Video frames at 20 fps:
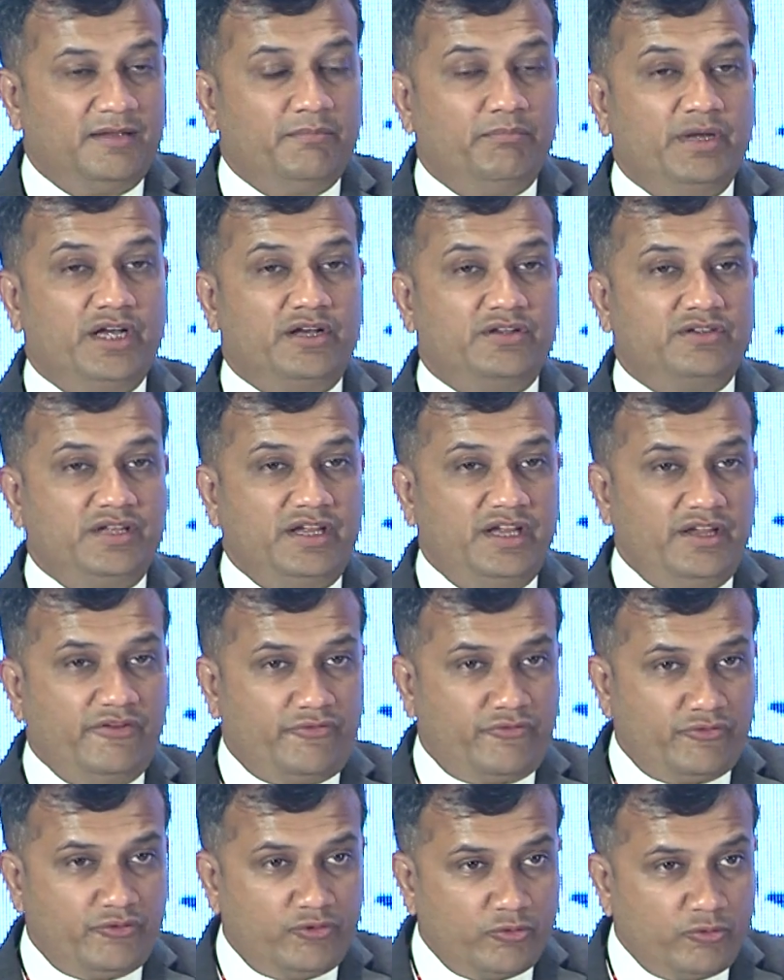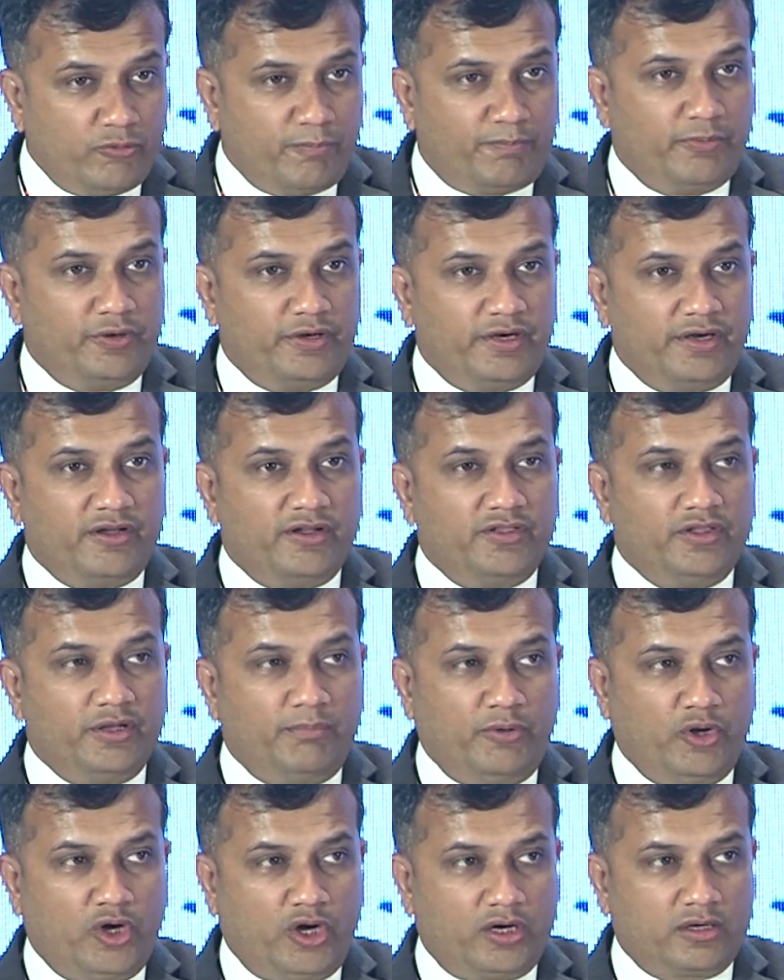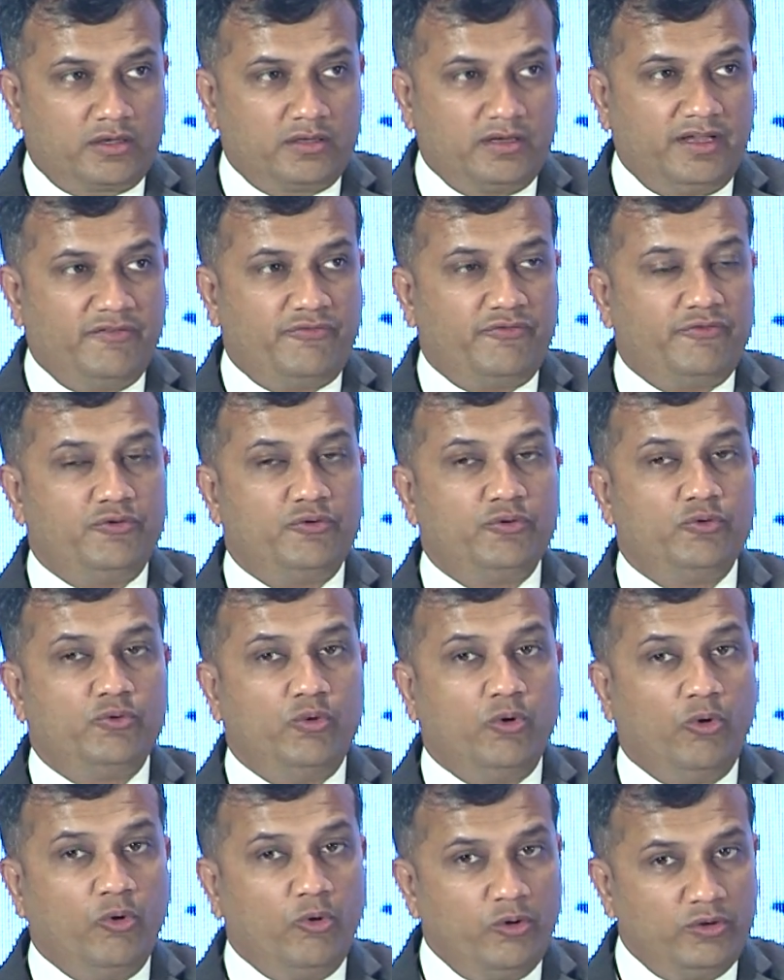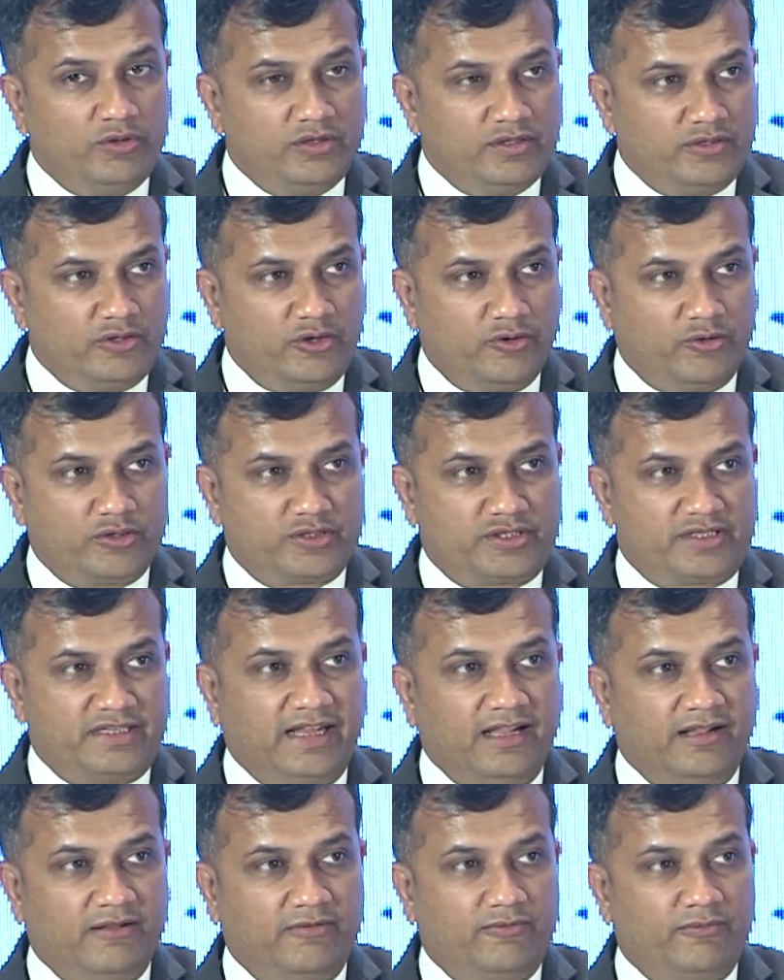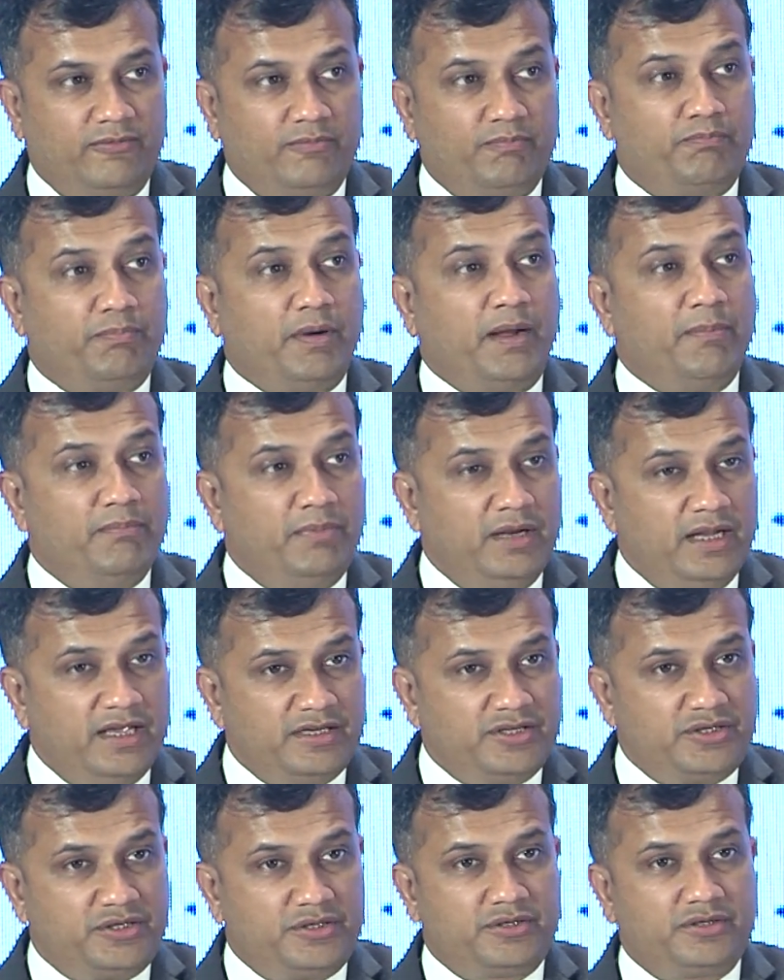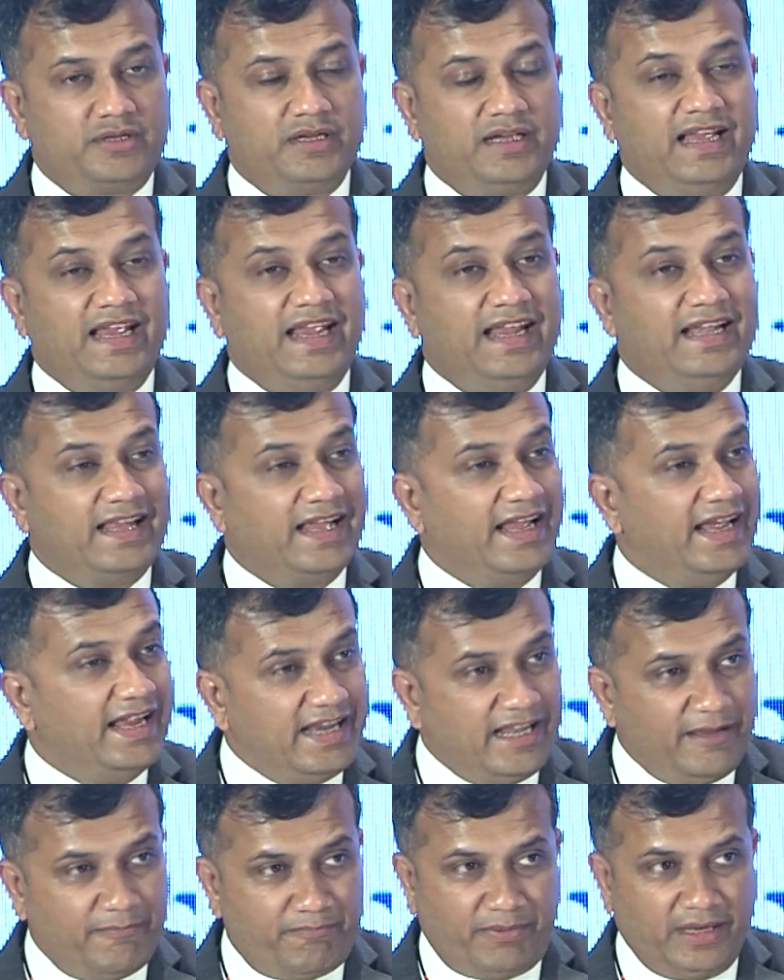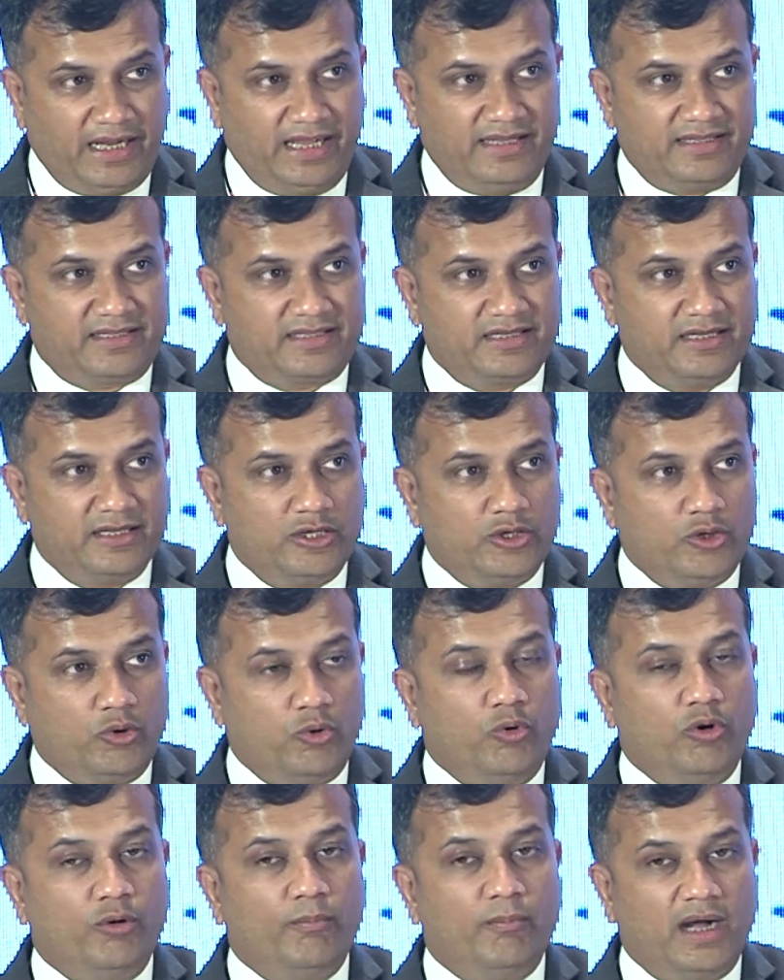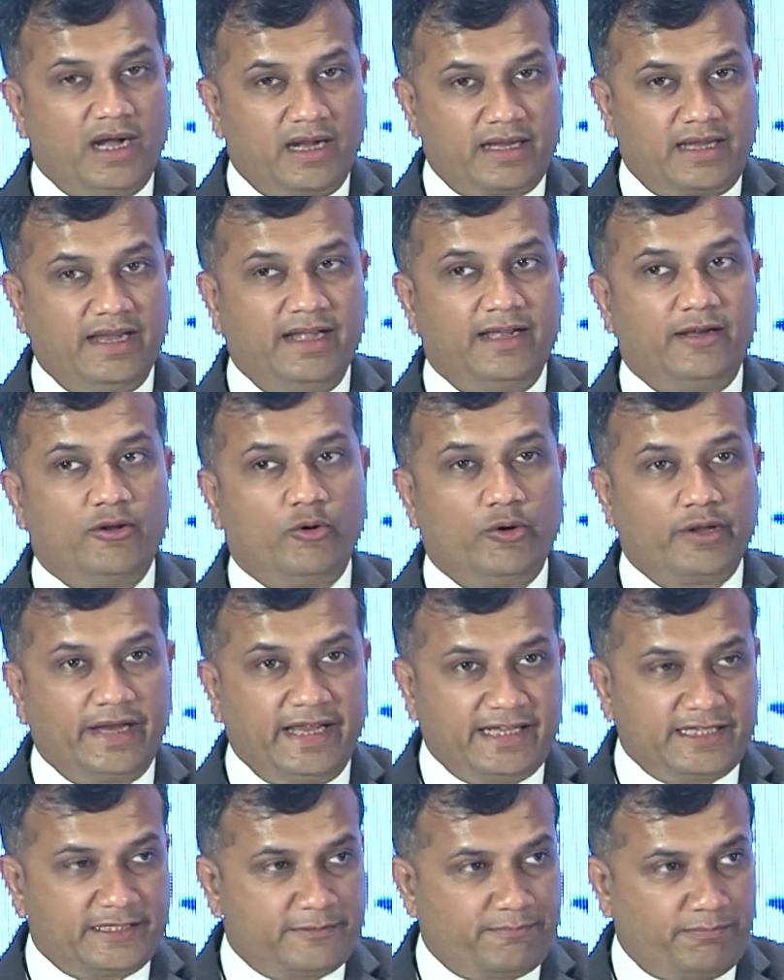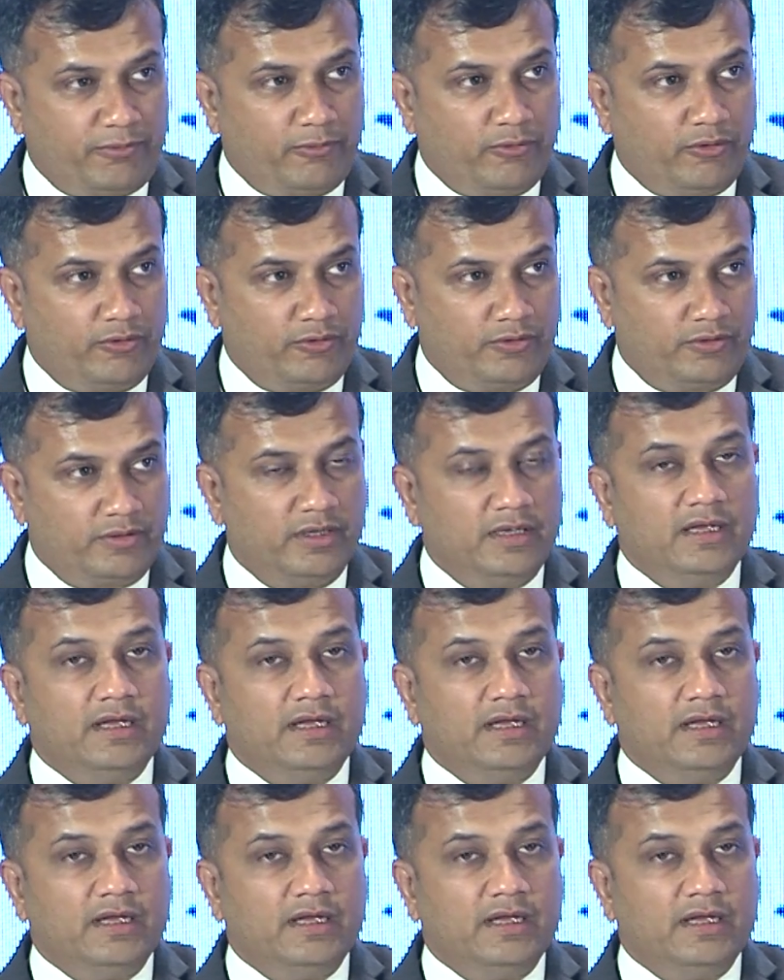Because if you put it on the blog, if you own yourself, published it any place, or market, or export,